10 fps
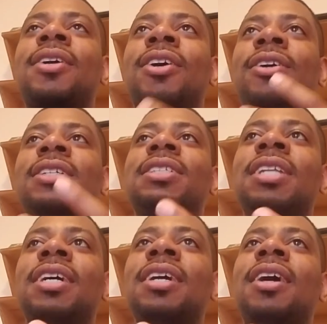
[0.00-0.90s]
girl is
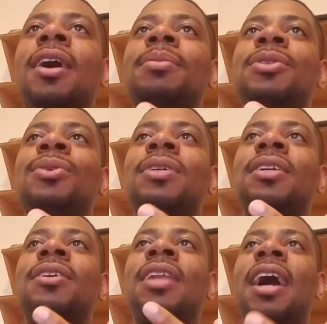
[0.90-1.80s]
looking up to in
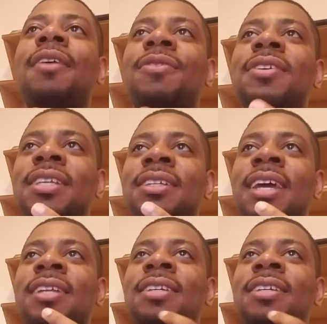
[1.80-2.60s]
her life and